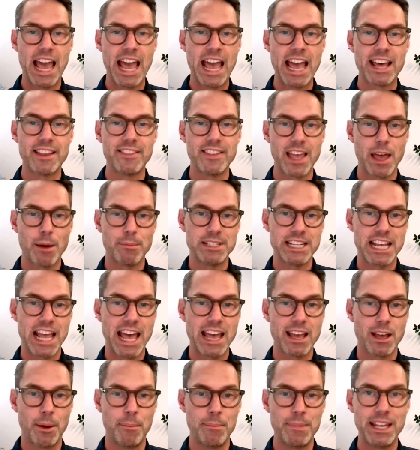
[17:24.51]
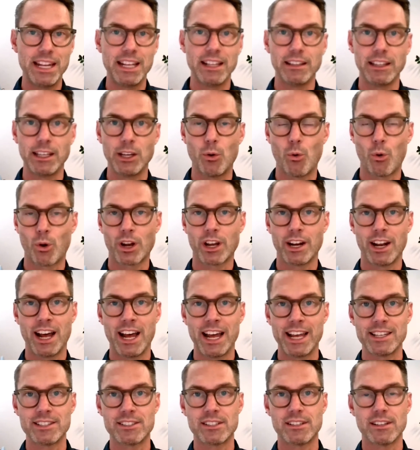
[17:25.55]
And the MDA immediately
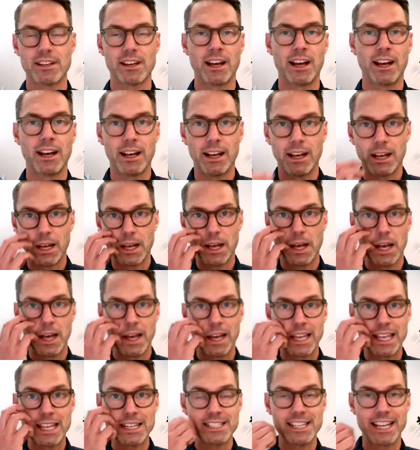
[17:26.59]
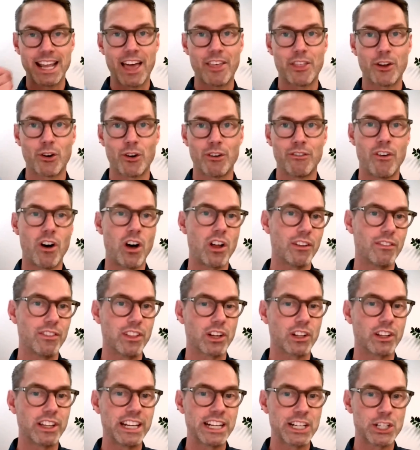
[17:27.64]
organized a get-together of all of
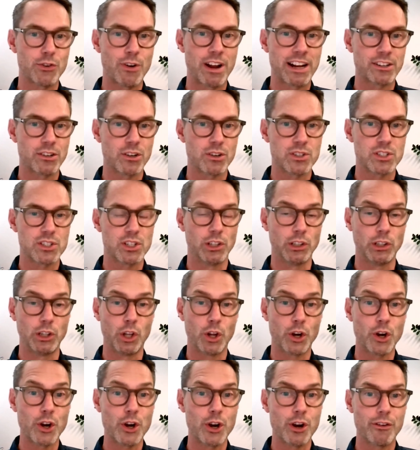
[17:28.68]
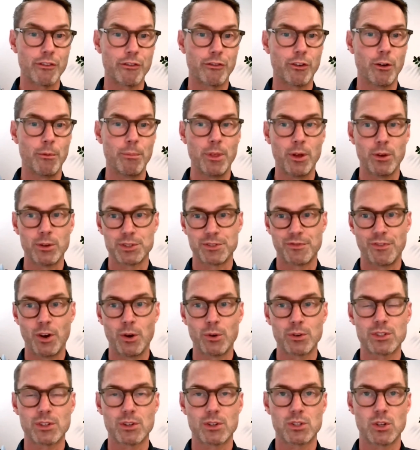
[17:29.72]
the clinic directors to learn from those
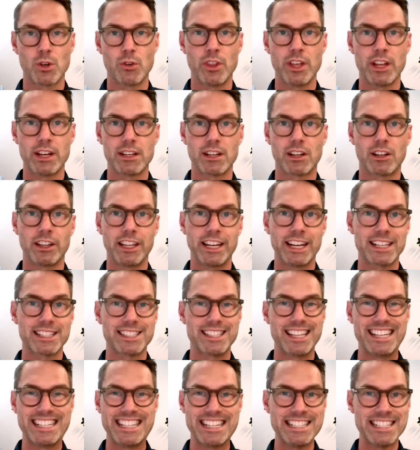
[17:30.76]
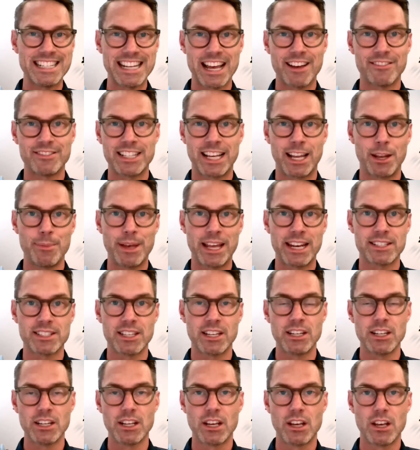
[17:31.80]
folks so that clinics that didn't have
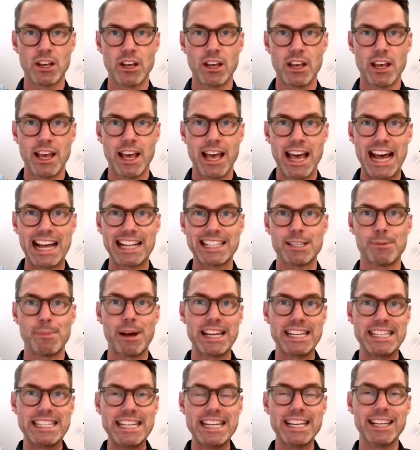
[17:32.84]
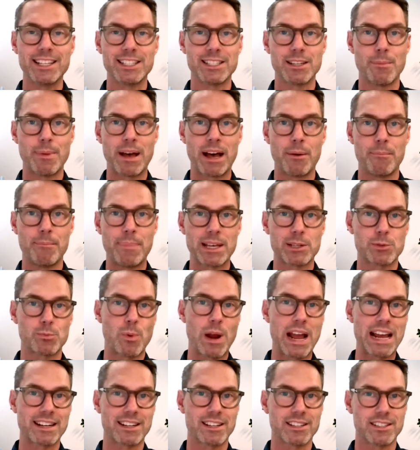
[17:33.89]
telemedicine had some ideas about best
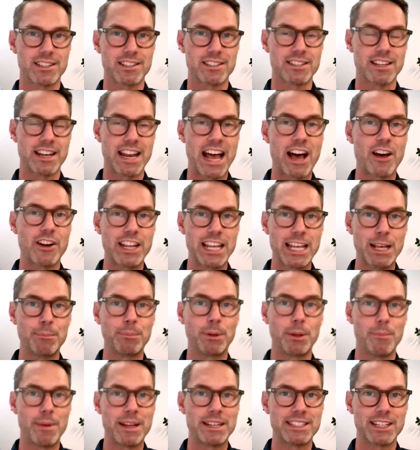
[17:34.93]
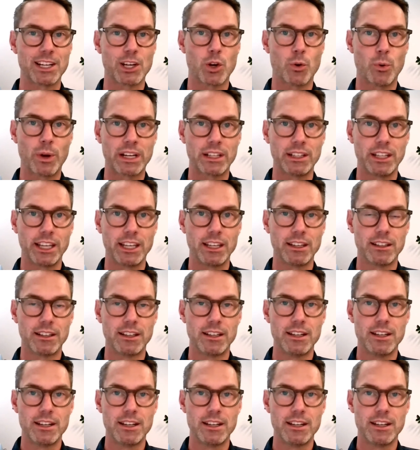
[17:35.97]
practices and how to implement it quickly.